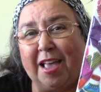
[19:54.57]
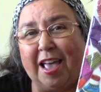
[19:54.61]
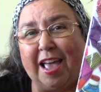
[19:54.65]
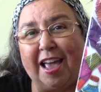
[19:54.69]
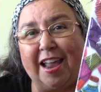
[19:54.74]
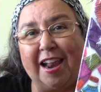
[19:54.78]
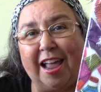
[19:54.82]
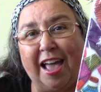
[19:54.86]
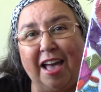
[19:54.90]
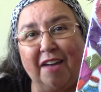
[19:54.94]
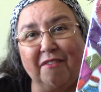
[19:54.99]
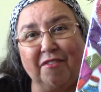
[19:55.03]

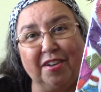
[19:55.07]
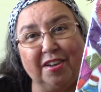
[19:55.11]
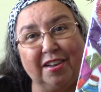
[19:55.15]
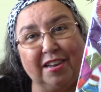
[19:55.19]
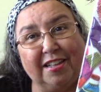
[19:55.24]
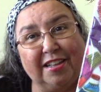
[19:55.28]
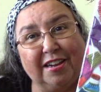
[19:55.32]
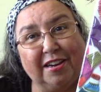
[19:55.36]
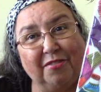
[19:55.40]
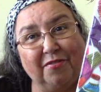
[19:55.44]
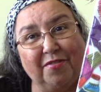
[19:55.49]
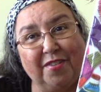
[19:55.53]
And I have a
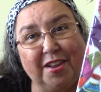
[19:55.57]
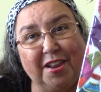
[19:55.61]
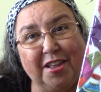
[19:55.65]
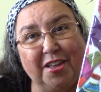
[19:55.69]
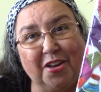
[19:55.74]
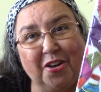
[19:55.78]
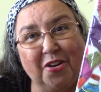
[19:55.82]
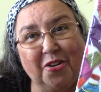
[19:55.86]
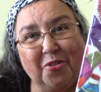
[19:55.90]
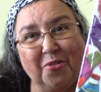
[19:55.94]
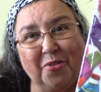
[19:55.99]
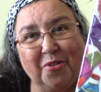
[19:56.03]
little
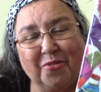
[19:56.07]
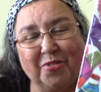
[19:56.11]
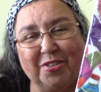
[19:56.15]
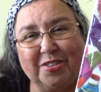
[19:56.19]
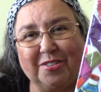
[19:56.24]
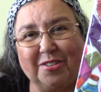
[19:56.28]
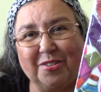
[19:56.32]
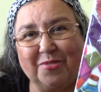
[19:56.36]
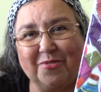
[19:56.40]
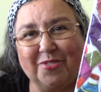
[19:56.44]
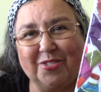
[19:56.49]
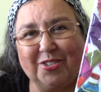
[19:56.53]
video with
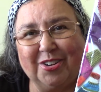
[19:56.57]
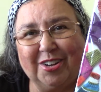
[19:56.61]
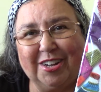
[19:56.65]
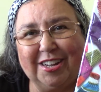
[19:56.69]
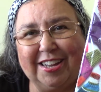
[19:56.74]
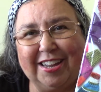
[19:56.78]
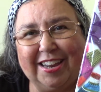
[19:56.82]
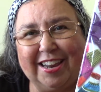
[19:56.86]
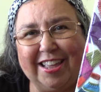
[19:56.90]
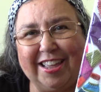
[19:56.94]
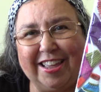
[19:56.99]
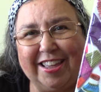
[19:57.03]
some
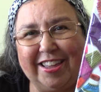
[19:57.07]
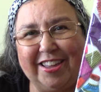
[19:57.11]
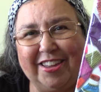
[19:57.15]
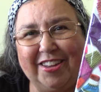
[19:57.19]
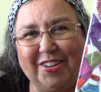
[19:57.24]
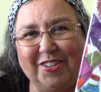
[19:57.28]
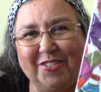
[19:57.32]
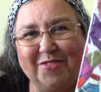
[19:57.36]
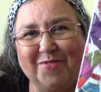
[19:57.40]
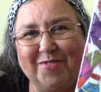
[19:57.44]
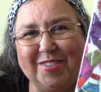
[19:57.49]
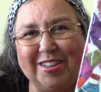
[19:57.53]
really
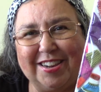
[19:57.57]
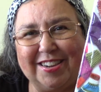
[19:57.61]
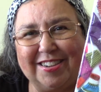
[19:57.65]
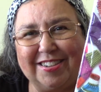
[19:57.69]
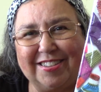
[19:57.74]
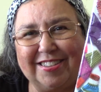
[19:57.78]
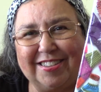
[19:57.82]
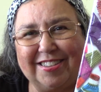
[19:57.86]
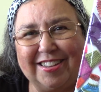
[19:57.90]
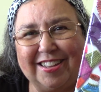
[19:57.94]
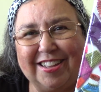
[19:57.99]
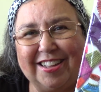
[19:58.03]
cute
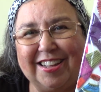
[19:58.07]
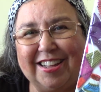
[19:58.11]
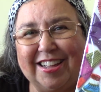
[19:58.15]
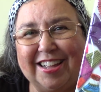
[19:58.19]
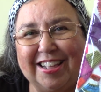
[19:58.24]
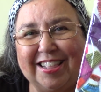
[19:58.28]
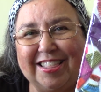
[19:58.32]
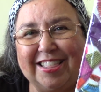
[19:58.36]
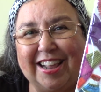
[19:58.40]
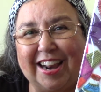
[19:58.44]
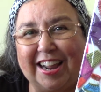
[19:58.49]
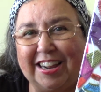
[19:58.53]
mittens
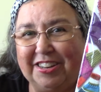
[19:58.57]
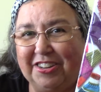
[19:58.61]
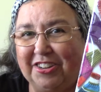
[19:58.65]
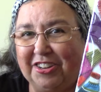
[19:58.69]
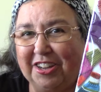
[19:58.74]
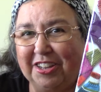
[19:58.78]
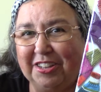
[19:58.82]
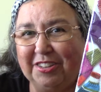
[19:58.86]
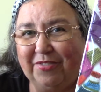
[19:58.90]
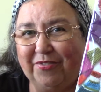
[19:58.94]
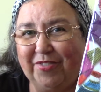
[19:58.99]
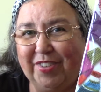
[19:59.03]
that I
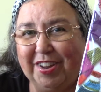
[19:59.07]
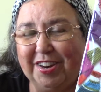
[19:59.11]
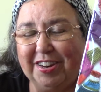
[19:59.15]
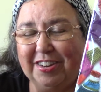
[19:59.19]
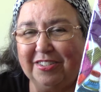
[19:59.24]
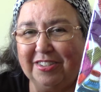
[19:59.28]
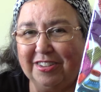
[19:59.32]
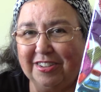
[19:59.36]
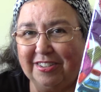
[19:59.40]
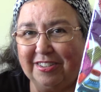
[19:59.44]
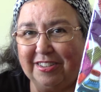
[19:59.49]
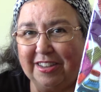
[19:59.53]
just
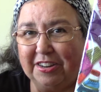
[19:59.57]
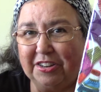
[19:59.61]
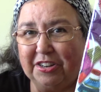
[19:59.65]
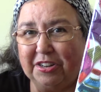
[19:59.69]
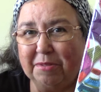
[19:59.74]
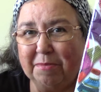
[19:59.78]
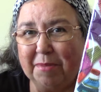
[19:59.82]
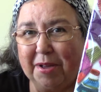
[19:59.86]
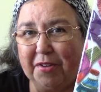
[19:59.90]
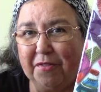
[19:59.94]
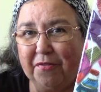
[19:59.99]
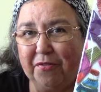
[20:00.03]
finished and sent to
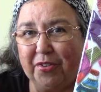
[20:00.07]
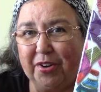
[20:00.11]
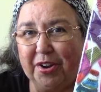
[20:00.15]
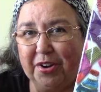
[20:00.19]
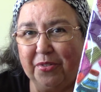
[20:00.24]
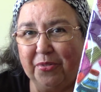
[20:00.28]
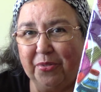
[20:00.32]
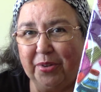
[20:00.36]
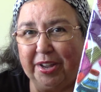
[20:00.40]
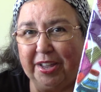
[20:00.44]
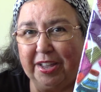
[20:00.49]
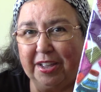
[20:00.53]
my
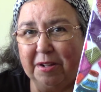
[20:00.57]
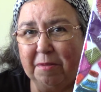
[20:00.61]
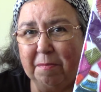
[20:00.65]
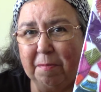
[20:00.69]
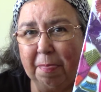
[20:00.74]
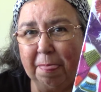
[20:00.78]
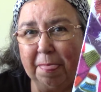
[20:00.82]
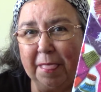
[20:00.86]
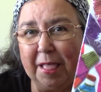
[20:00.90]
friend Rhea